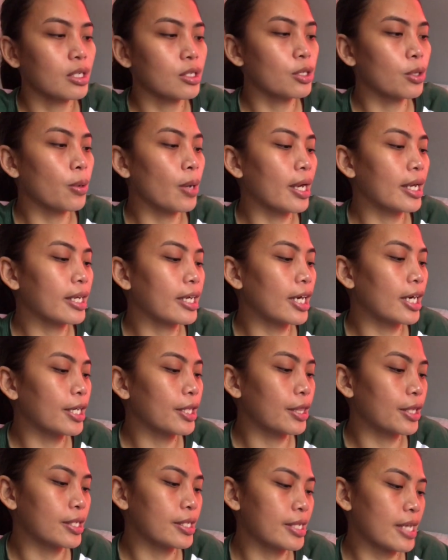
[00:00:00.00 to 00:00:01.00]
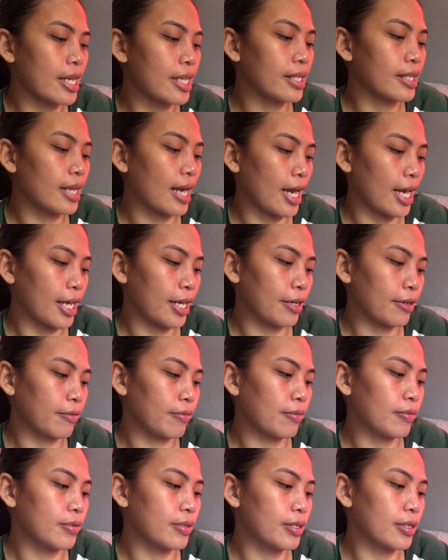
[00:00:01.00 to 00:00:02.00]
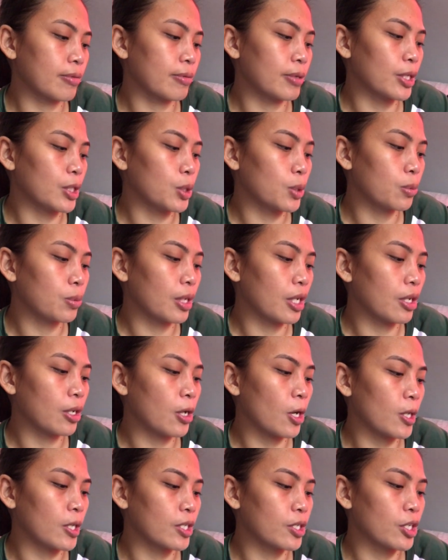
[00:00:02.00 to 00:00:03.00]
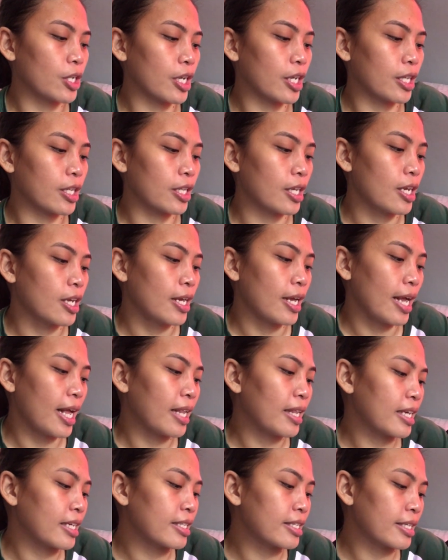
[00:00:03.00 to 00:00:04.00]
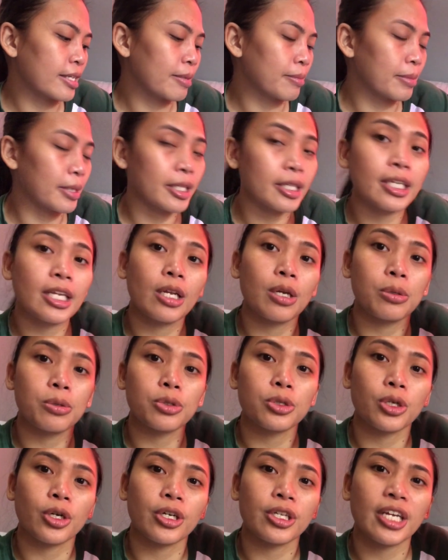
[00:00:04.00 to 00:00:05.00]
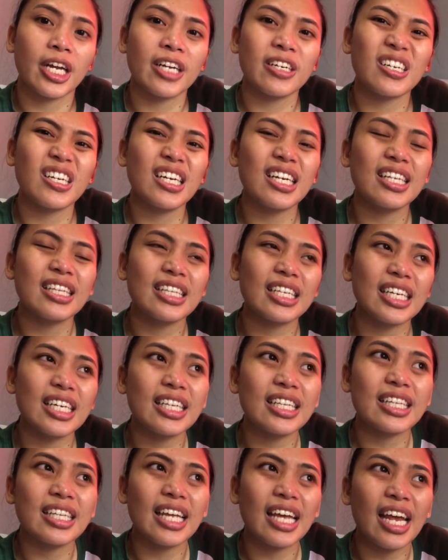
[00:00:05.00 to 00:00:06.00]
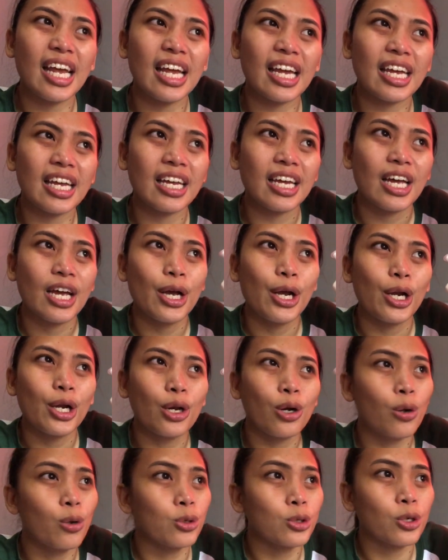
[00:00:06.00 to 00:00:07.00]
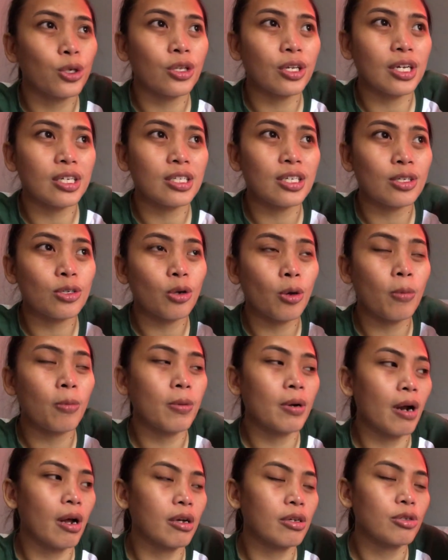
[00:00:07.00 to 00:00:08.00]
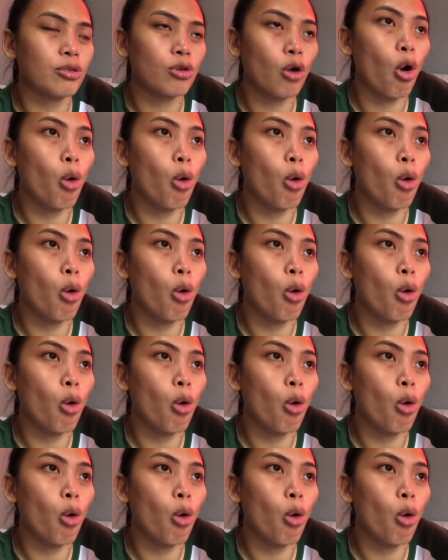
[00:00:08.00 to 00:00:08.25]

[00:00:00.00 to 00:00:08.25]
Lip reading: So, I got the St. Ives Renewing Collagen Elastin Body Lotion. I really need a lotion kasi sobrang